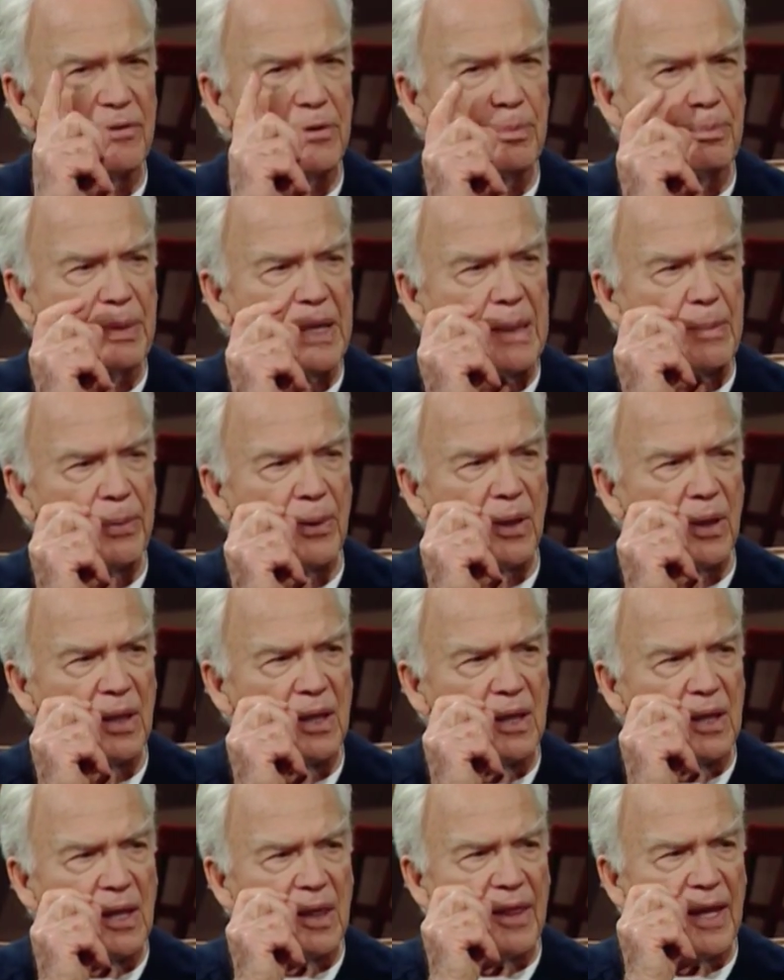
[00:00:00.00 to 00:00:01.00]
for people
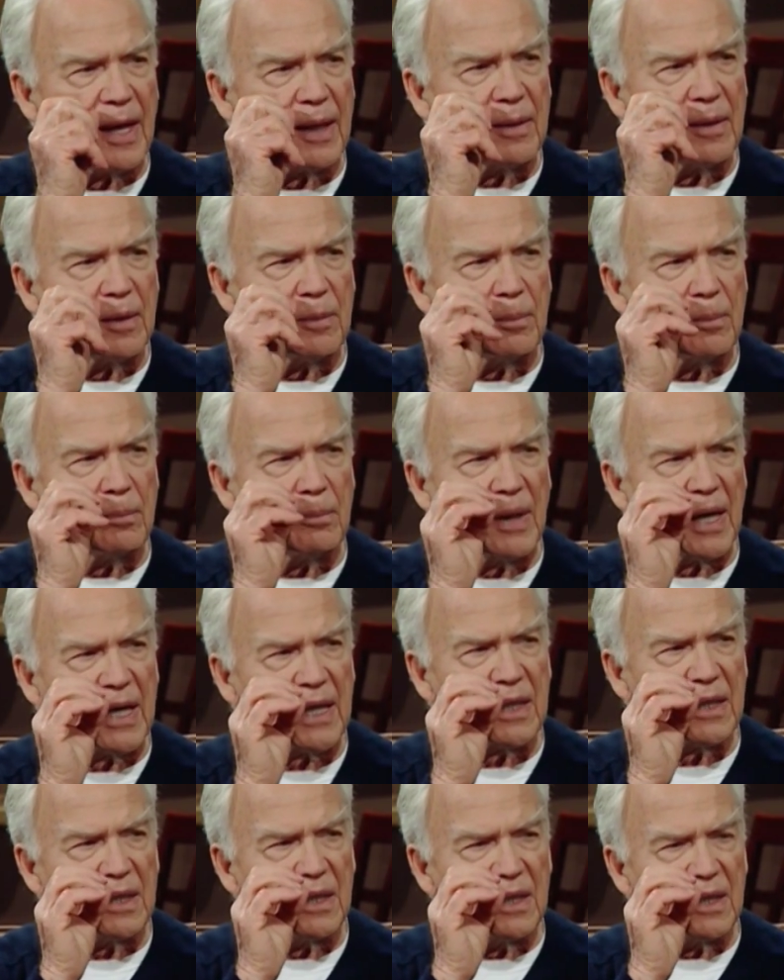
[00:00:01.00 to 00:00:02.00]
that might
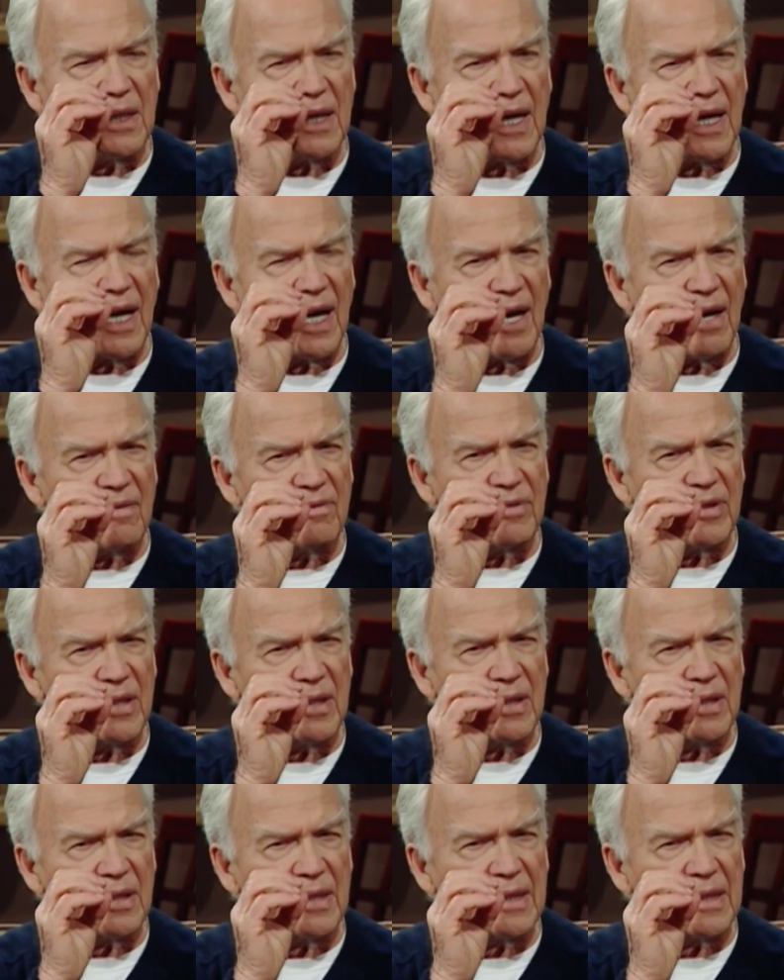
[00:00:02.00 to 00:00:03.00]
have a
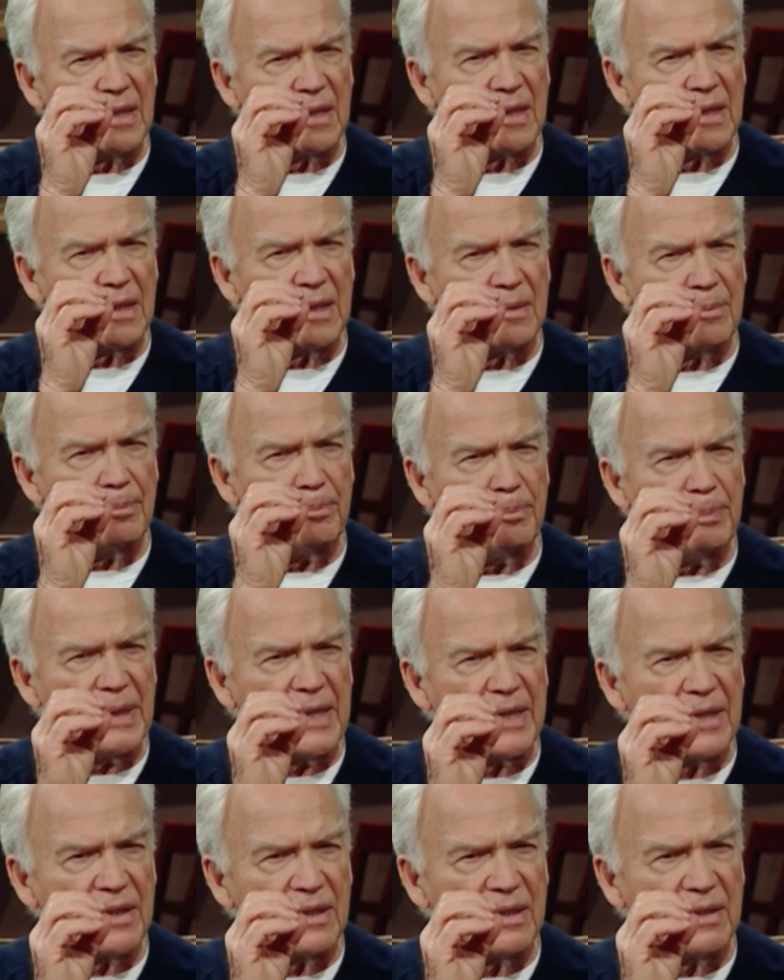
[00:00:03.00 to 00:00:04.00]
little
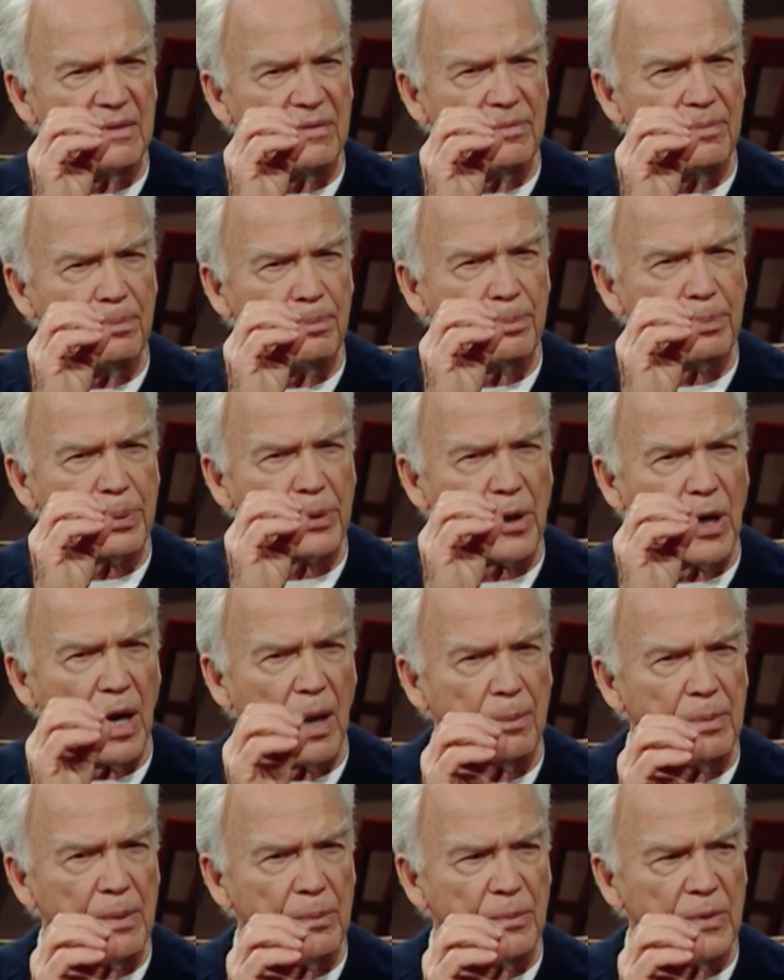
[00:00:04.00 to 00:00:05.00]
bit of
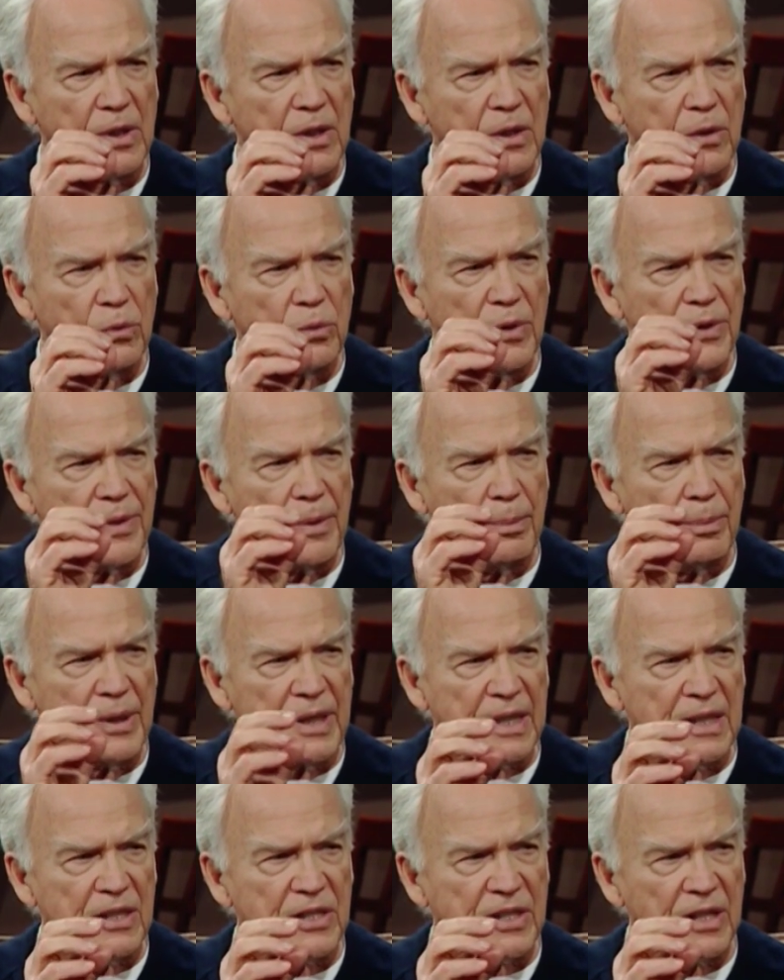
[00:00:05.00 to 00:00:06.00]
problem with the
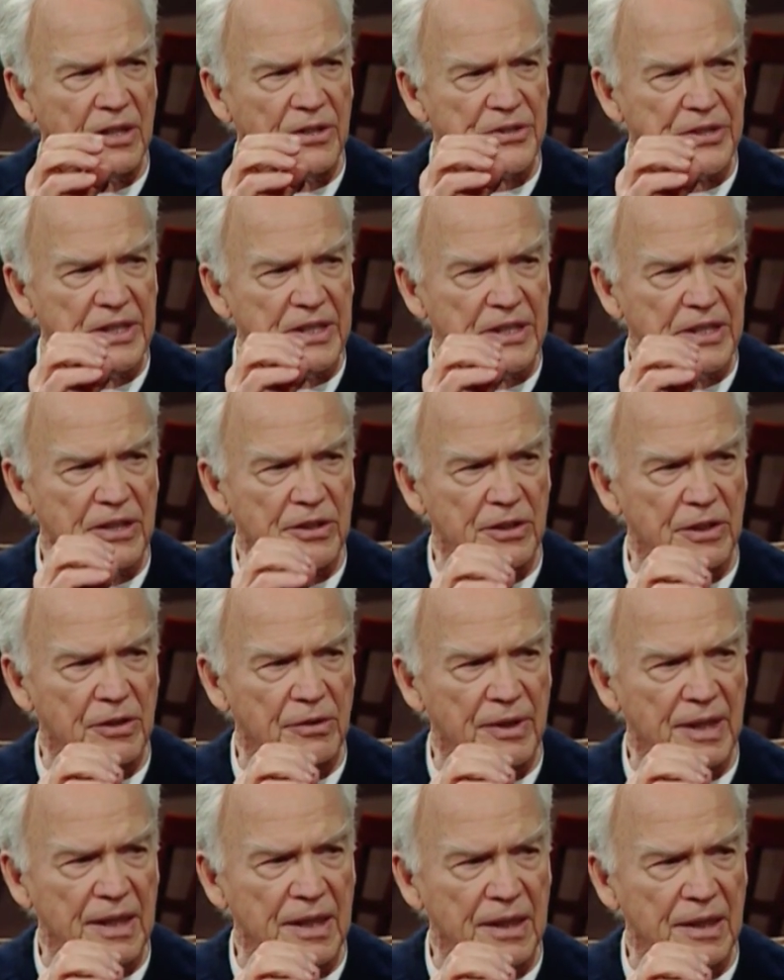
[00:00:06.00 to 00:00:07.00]
brain cells
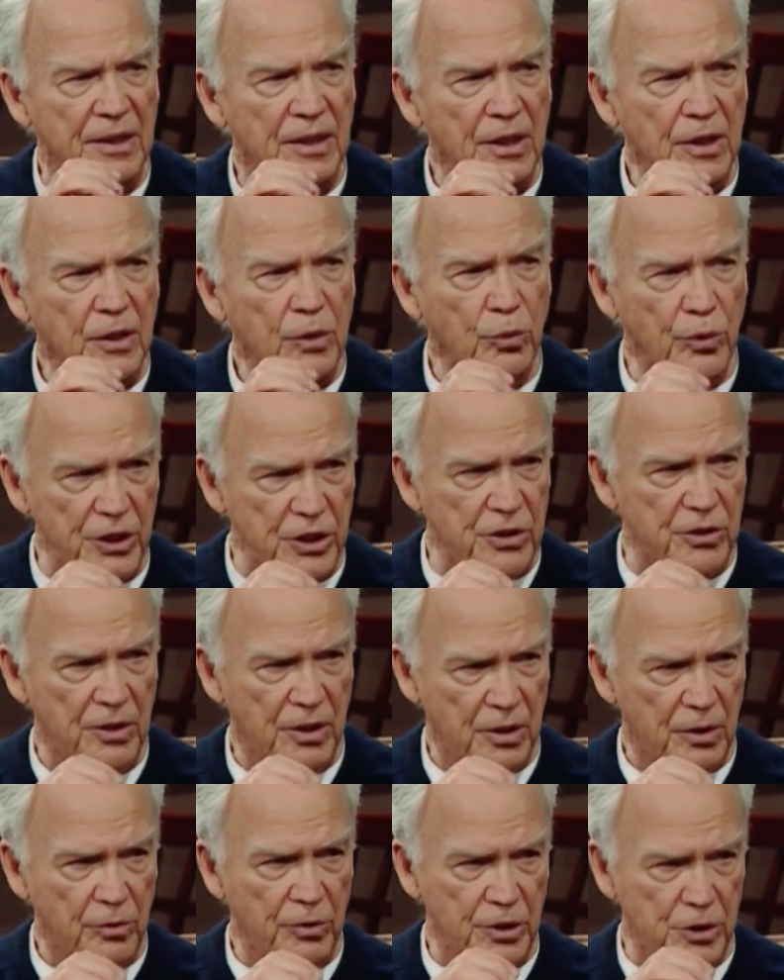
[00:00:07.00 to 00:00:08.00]
deteriorating, which
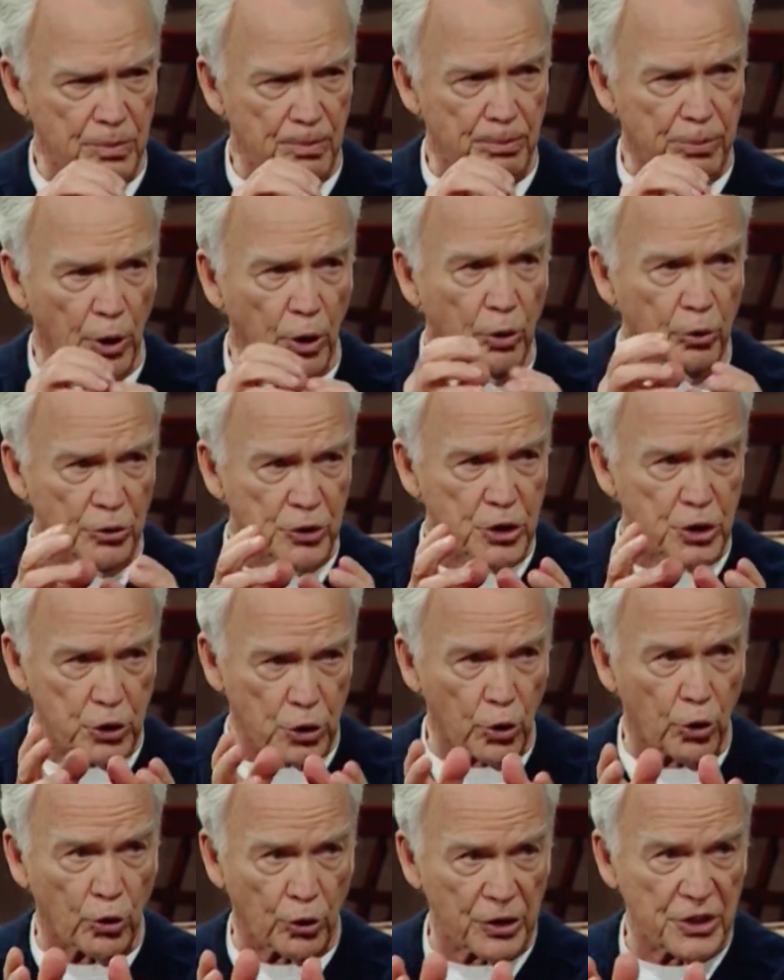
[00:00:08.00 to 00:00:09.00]
which bodes
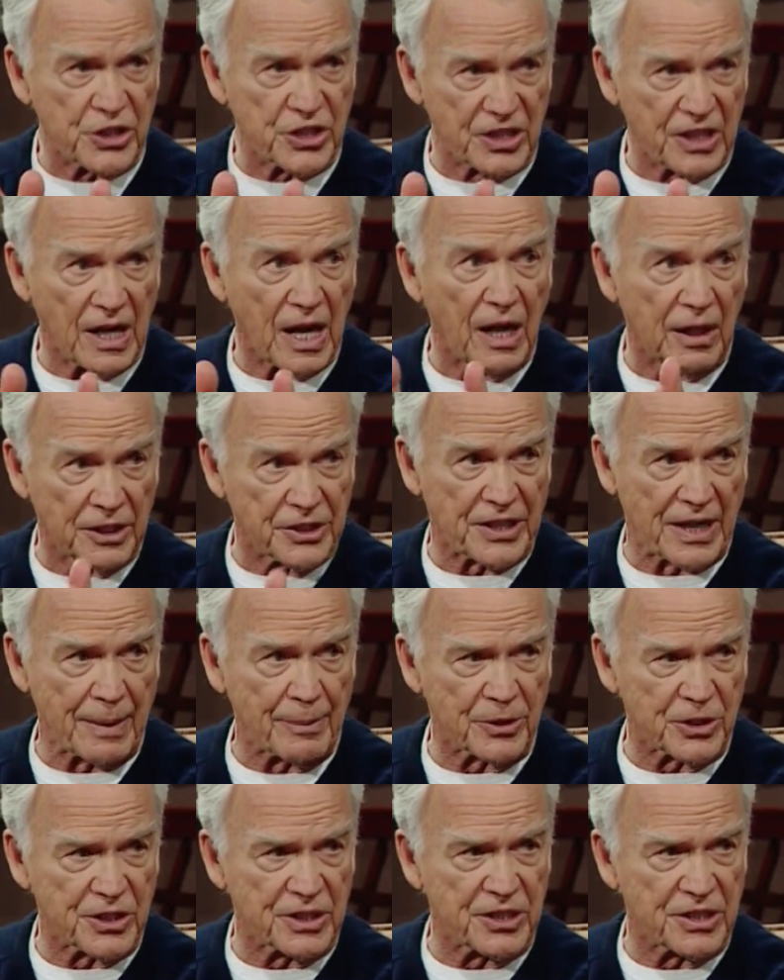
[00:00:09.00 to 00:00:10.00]
towards
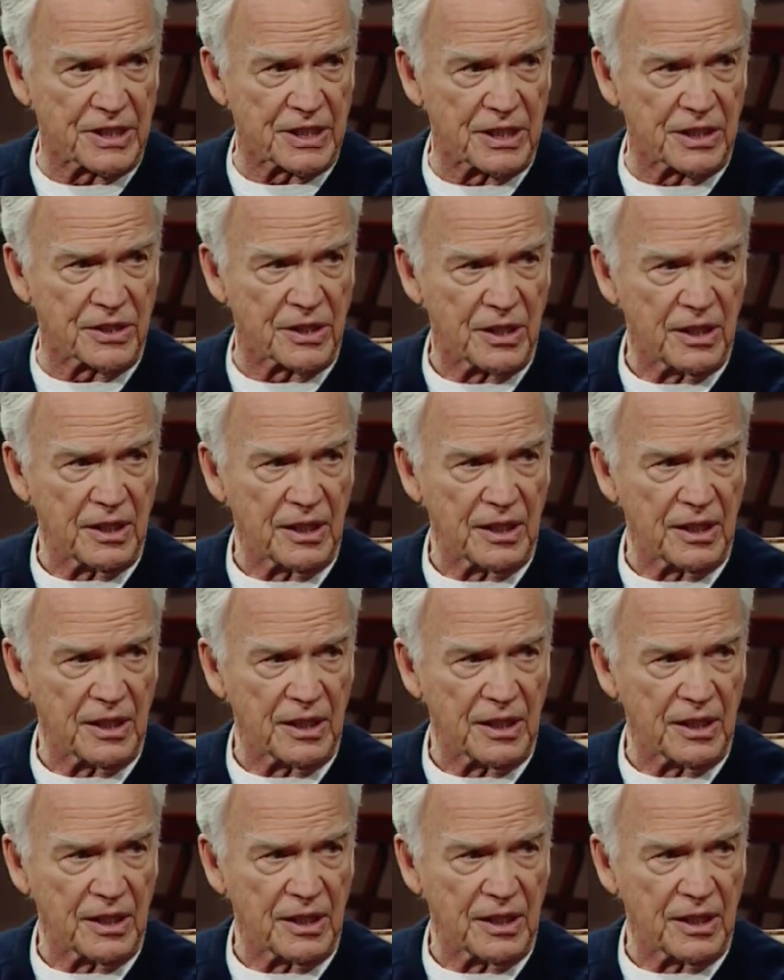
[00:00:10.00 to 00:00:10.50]
Alzheimer's disease.